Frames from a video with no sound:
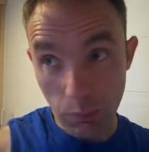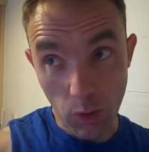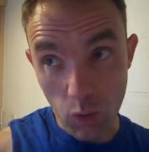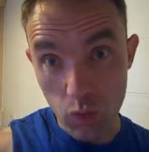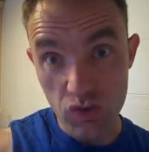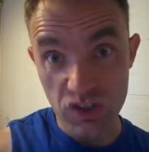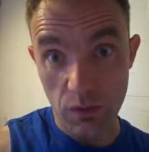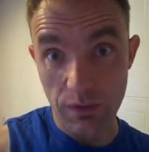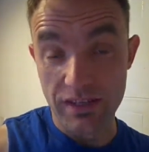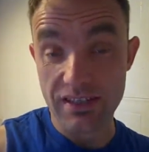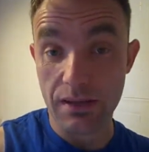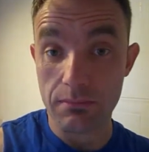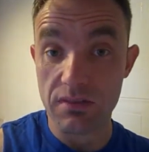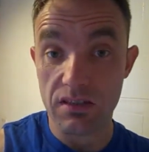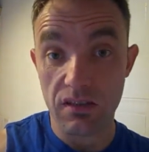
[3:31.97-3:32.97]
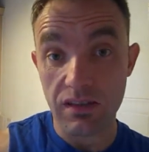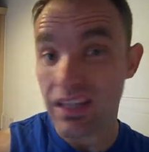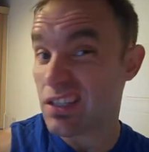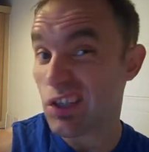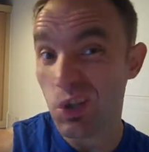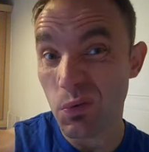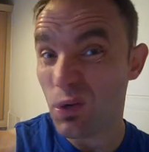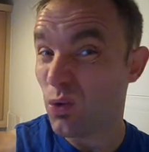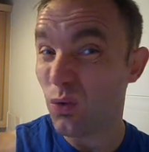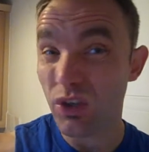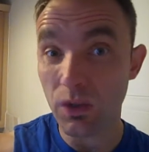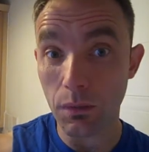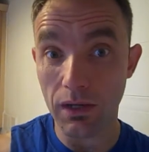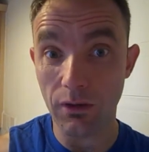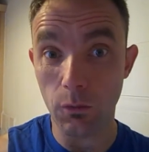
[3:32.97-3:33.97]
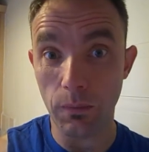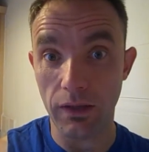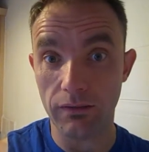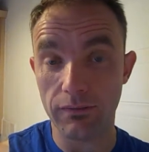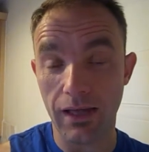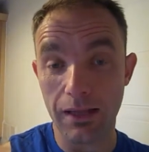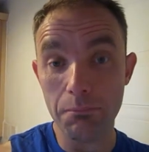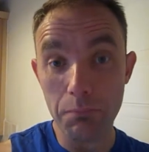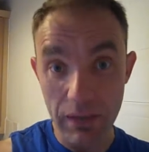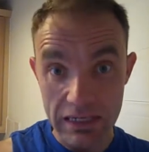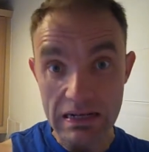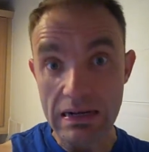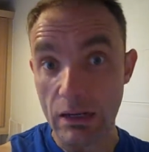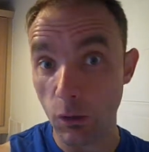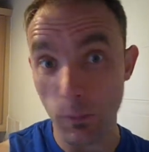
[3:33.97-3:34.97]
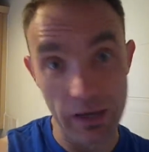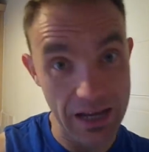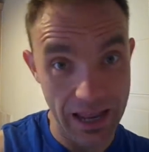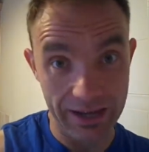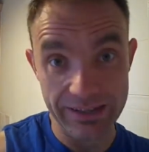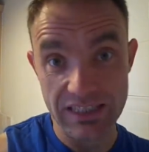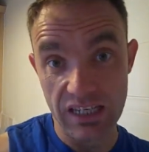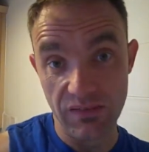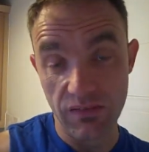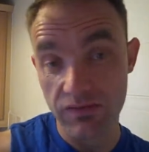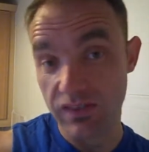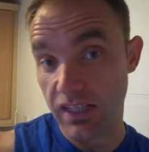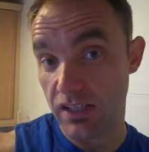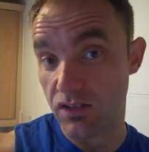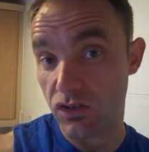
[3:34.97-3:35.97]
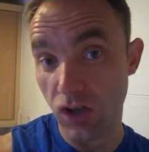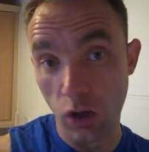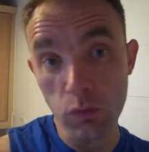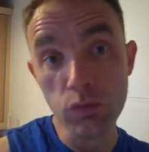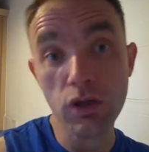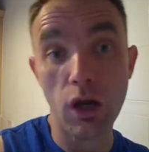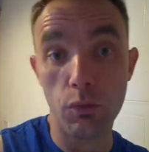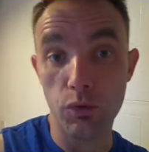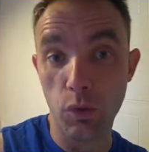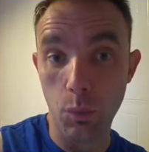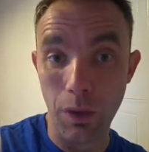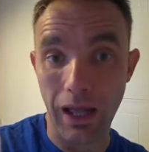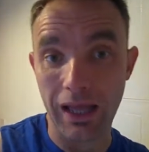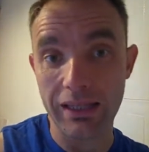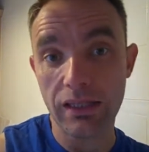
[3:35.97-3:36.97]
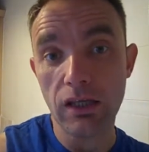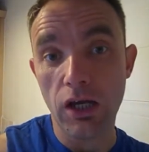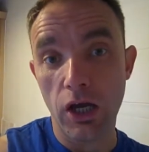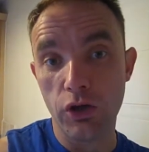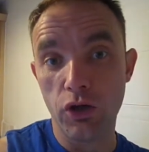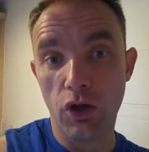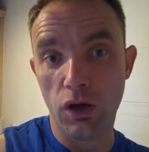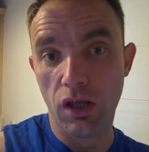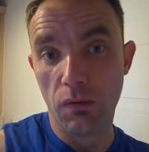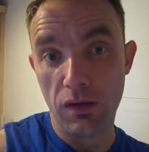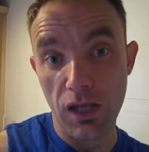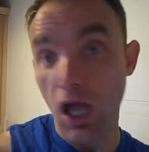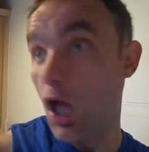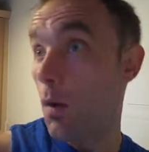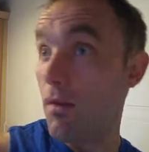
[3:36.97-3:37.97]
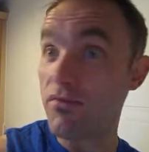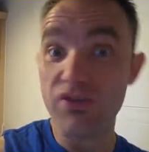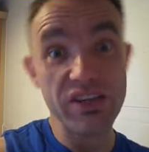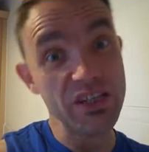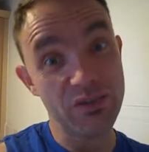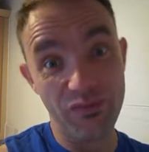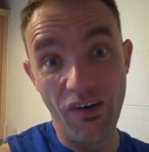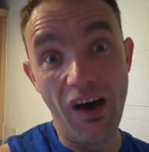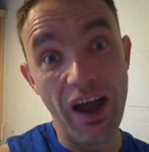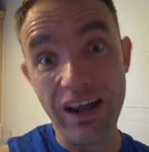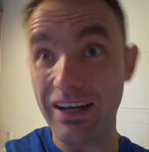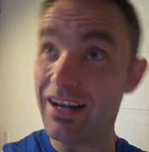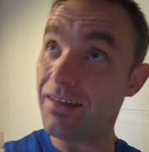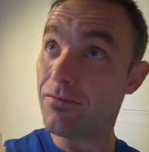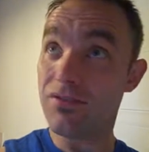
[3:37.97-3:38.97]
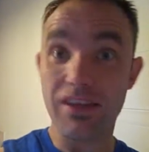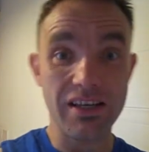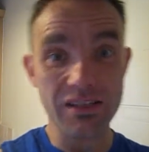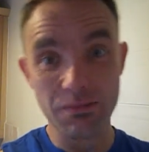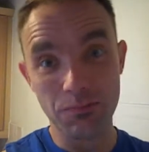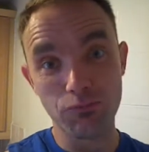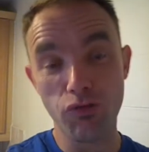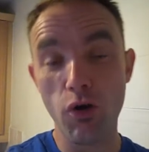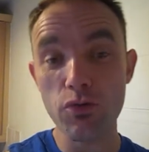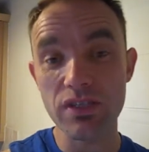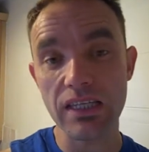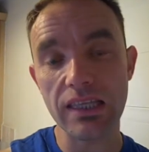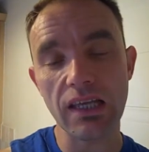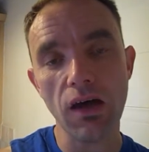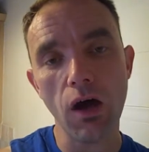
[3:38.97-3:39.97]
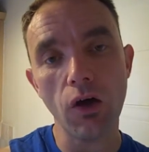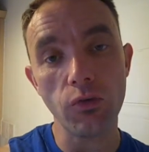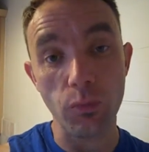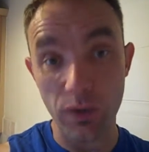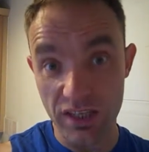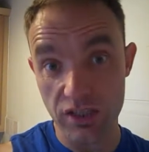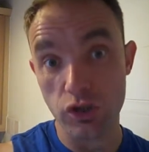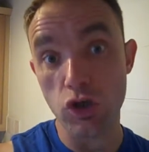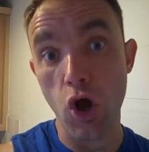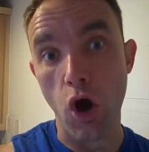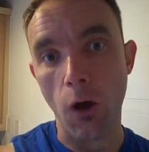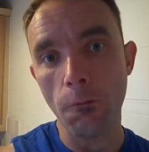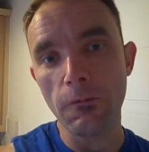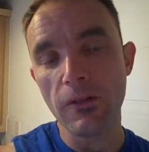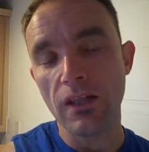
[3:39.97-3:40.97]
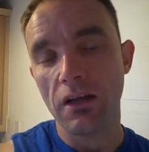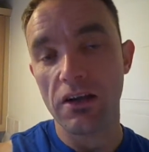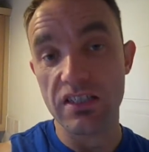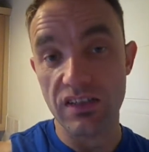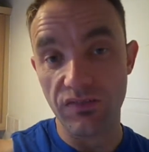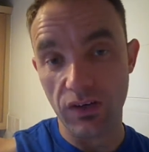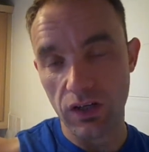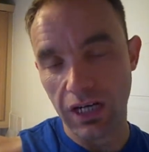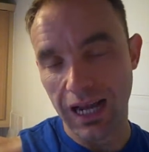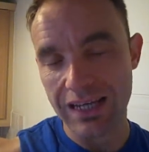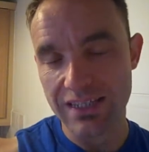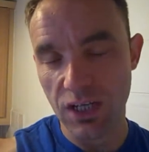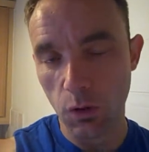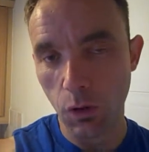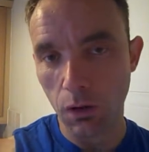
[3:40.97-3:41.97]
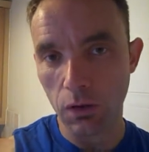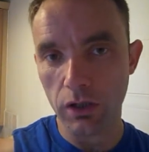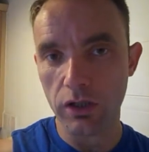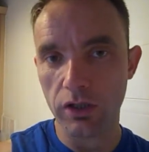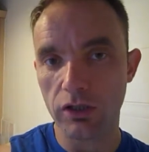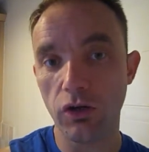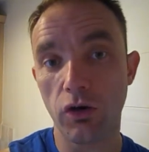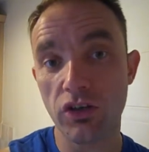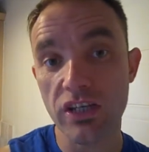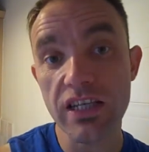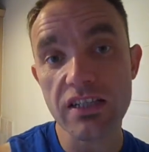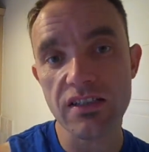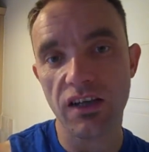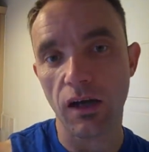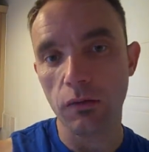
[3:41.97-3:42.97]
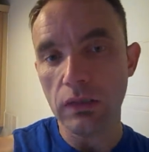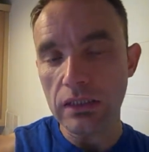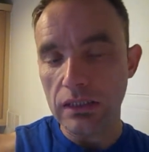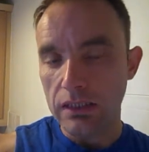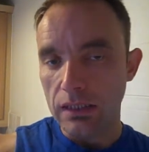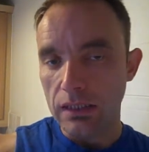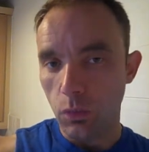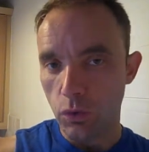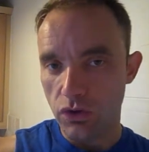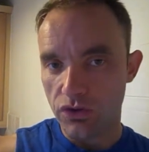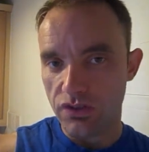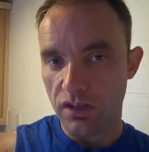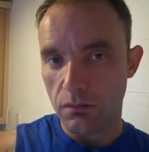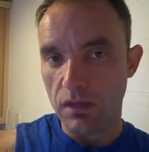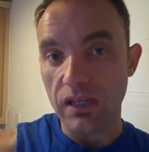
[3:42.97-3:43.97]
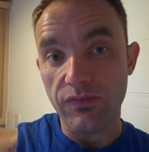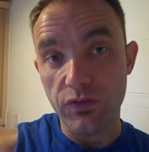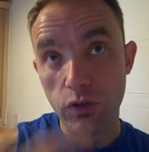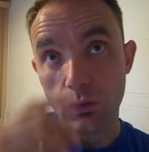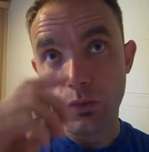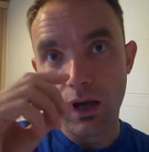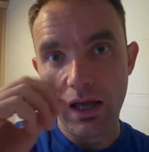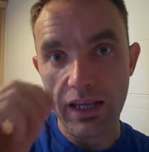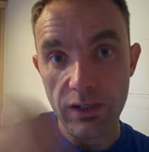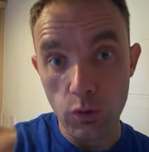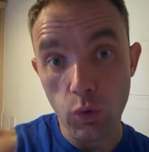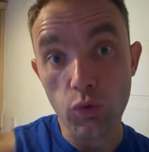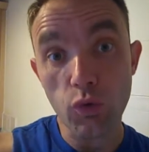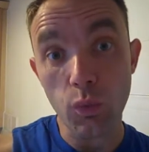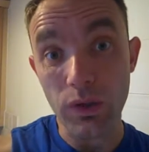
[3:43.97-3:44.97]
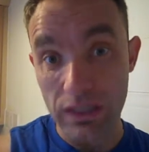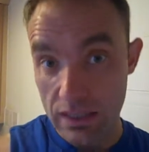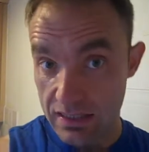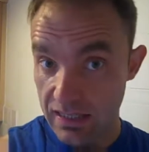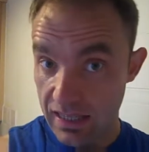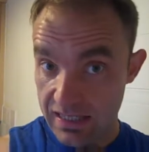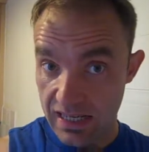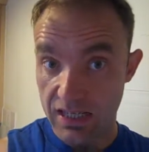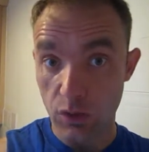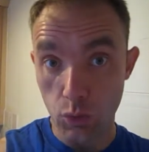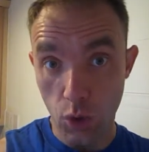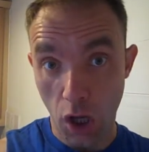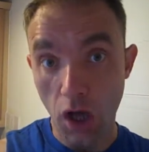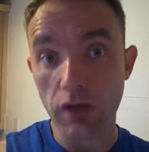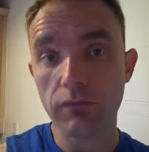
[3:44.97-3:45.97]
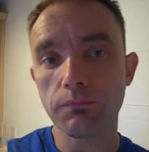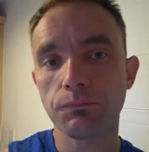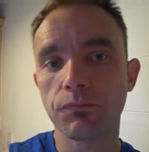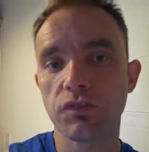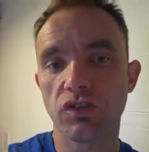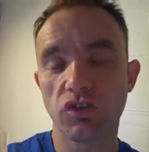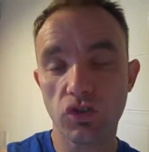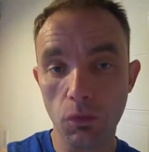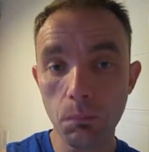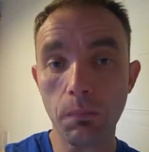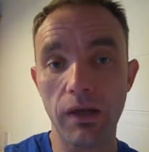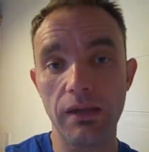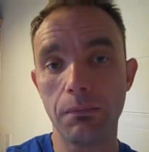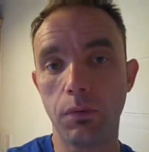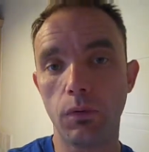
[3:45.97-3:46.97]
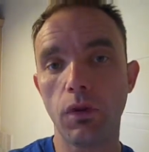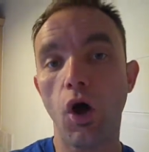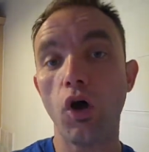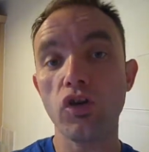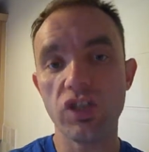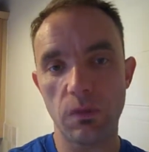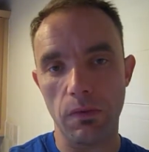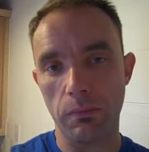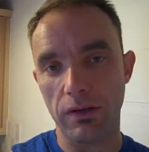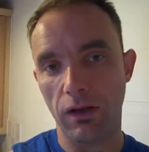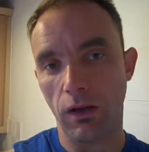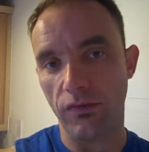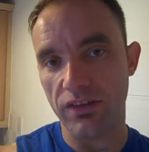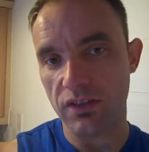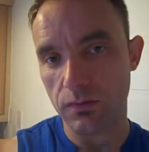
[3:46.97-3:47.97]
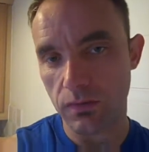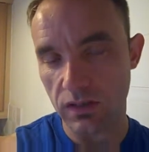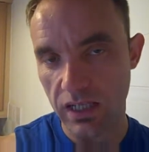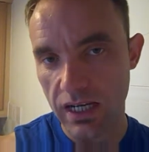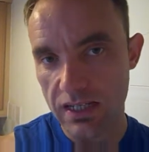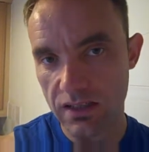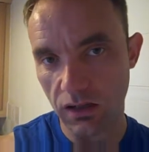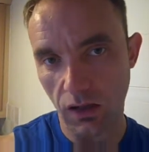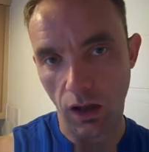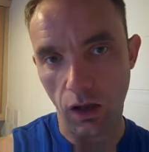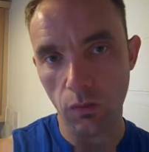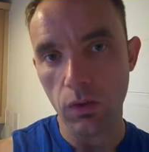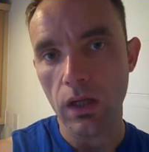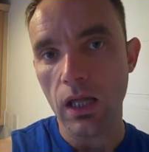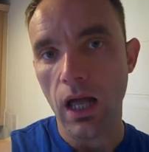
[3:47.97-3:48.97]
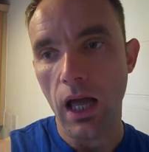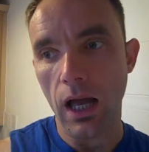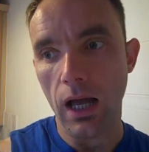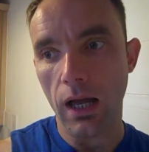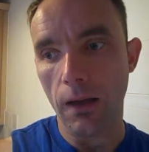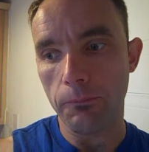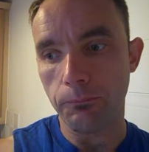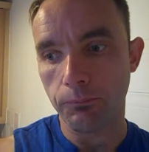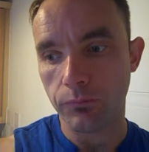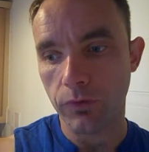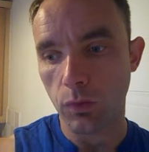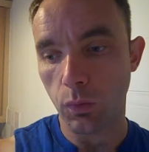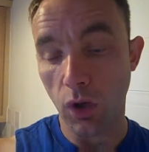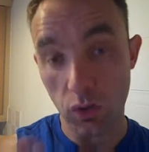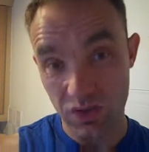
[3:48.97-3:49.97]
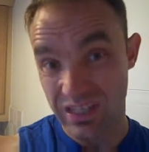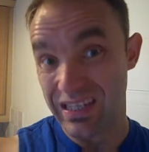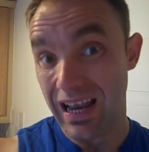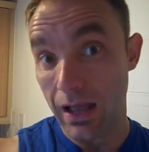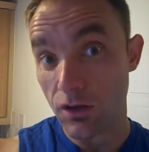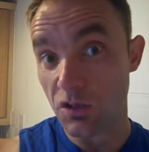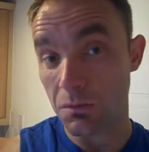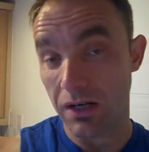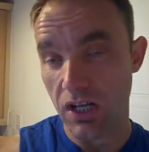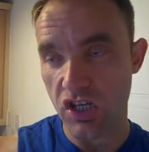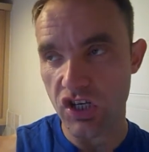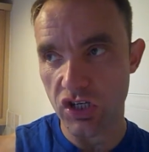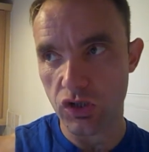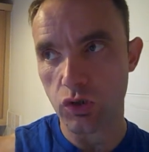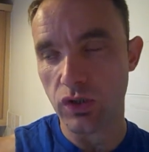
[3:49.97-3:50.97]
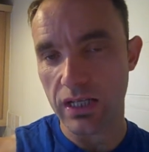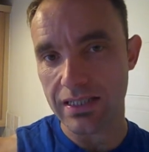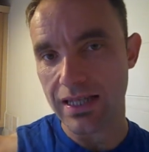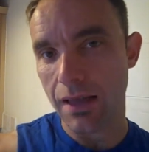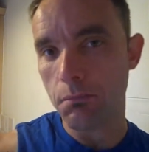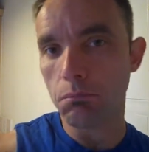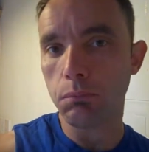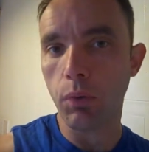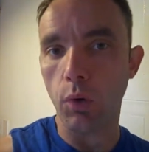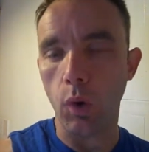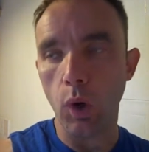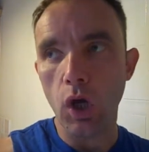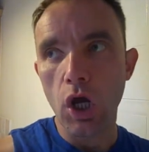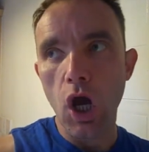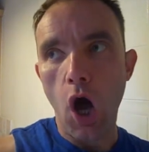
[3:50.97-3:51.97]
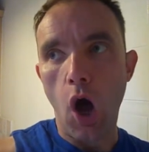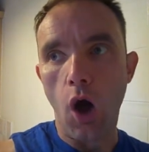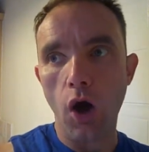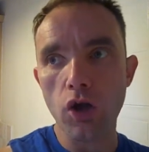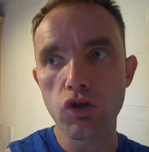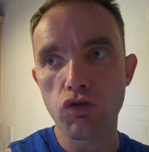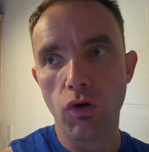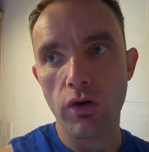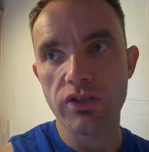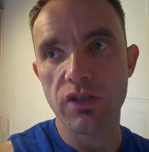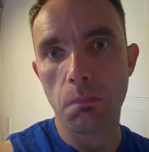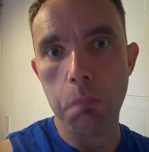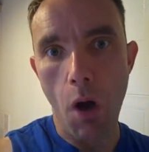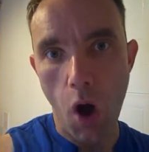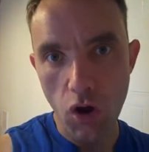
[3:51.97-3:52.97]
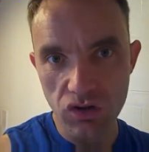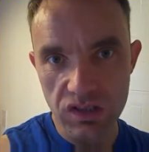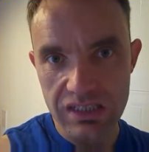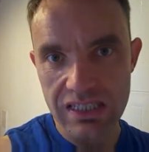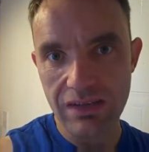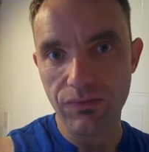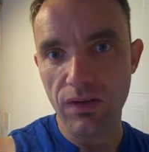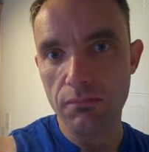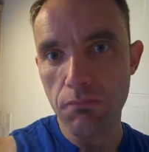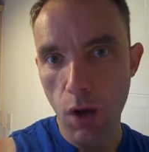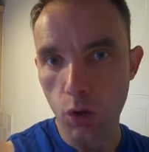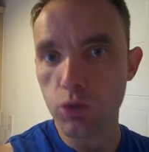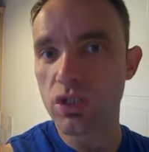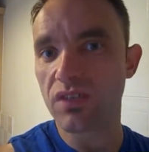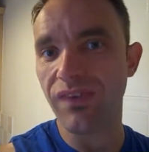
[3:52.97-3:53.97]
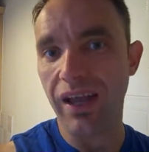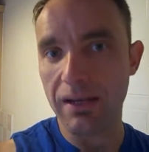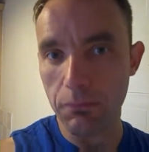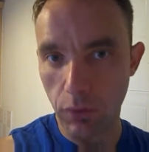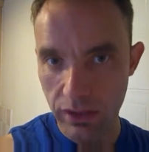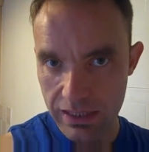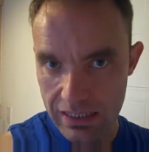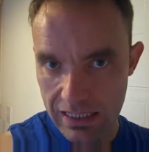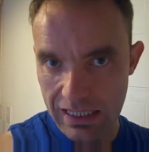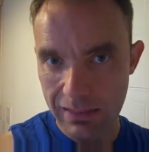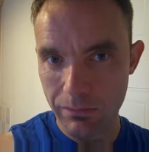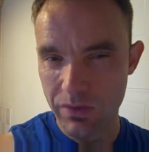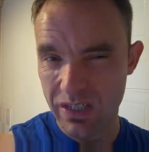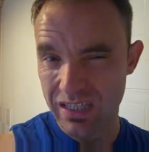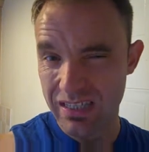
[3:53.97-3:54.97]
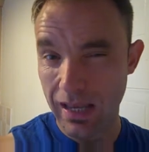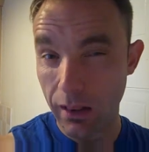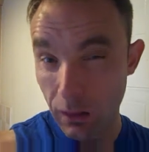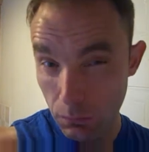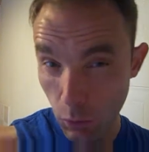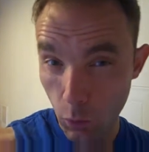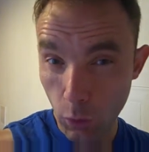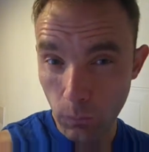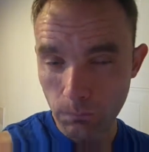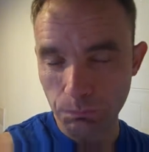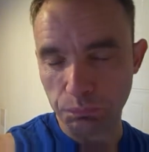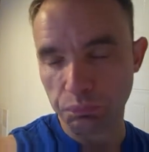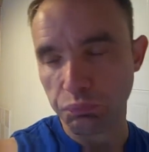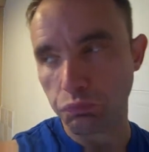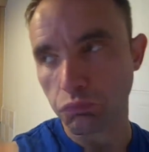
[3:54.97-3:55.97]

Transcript: But also accepting that that's going to annoy you a little bit and being a little bit negative if things don't go your way and not going, oh, everything's fine and everything's rosy in the garden when it's not. Because if a classic quote I heard nine years ago, was um, if you uh, ignore the weeds, they take your garden. So some people, I used to be a bit like this years ago, um, when I was sales manager, as a good example, I tried to positively motivate my team to sell more.